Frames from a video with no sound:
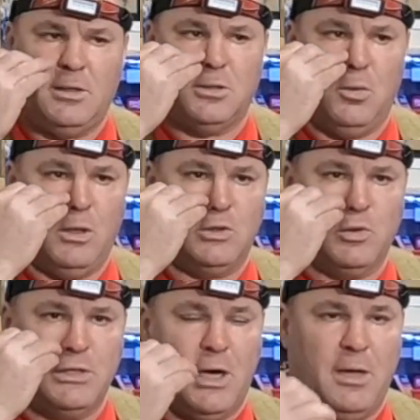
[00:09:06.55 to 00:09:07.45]
And so once we're
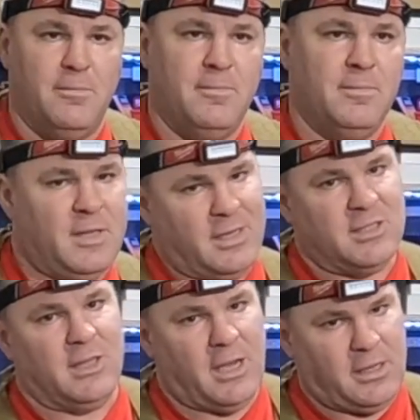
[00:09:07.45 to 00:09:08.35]
done, then
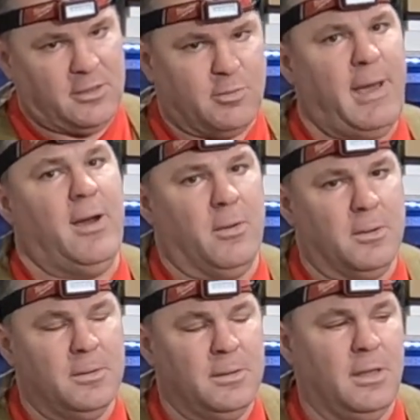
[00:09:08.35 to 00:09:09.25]
it's light and there's power
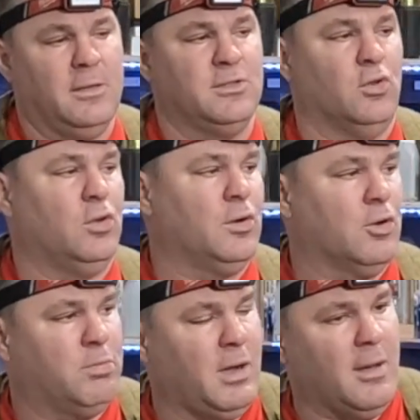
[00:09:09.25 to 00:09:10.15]
and there's no longer
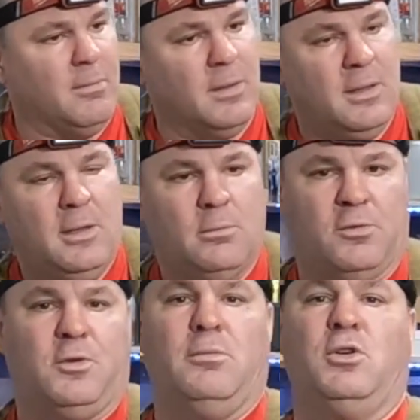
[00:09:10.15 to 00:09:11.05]
a problem. But
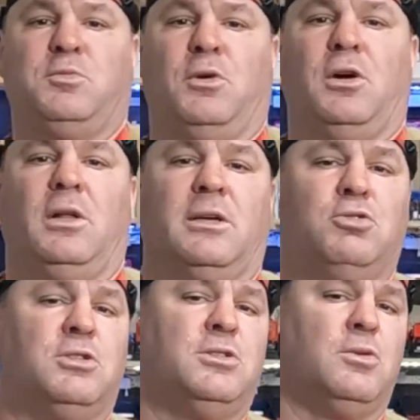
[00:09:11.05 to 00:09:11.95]
for the most part,
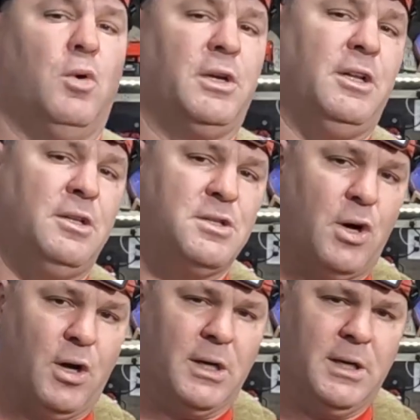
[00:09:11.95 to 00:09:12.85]
electricians are working in the
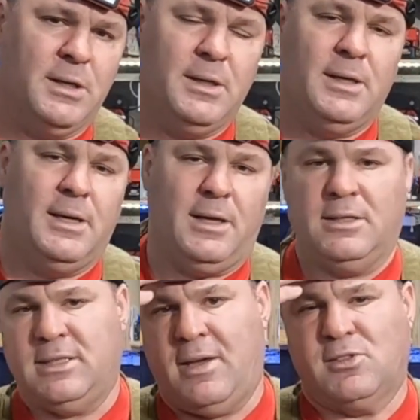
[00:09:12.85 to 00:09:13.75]
dark
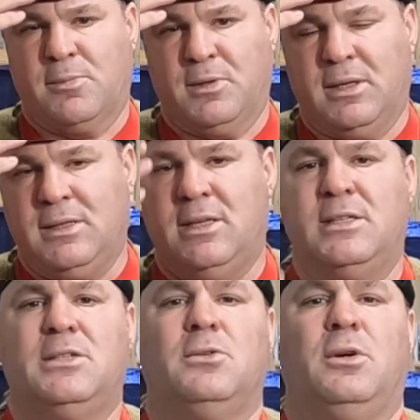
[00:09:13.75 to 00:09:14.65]
unless they have something like
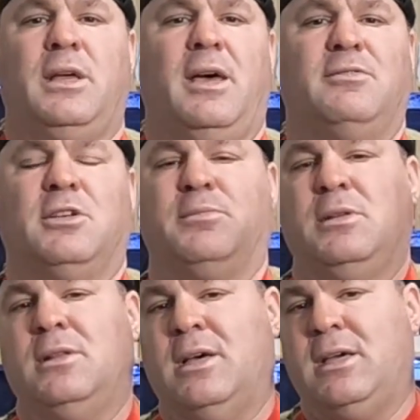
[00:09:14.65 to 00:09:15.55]
this, or they have
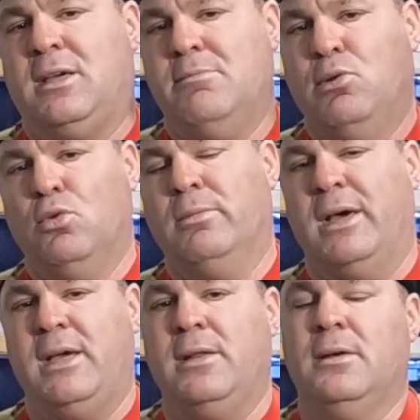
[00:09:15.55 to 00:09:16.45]
something like a boom
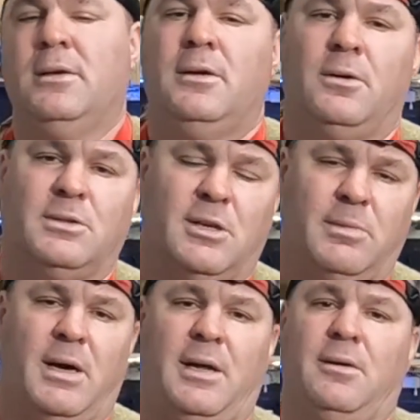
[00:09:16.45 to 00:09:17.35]
light or some
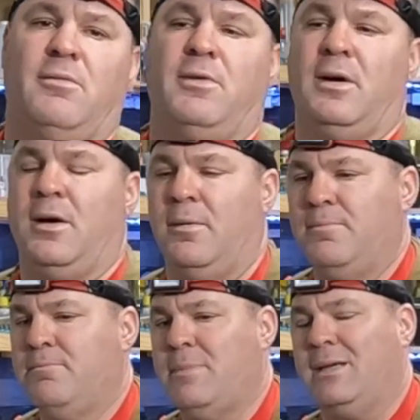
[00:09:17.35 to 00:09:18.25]
kind of
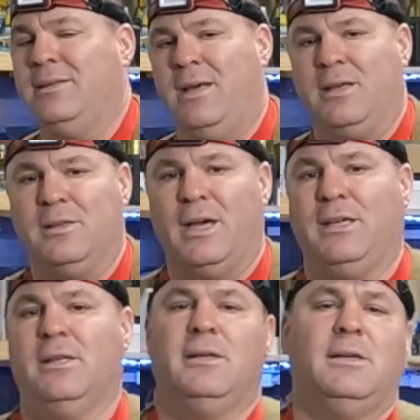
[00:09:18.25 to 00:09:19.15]
magnetic
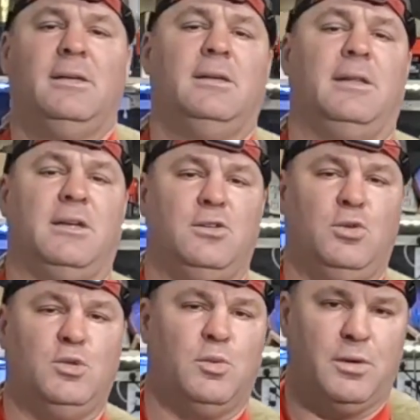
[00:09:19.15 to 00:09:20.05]
light they can
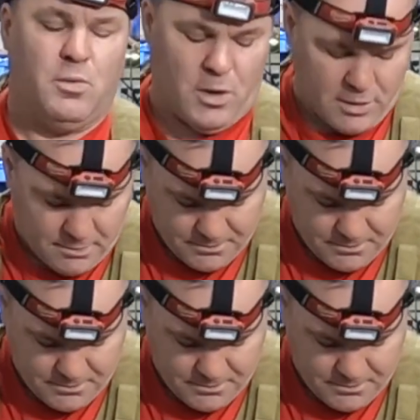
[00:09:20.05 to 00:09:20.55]
use where they're working.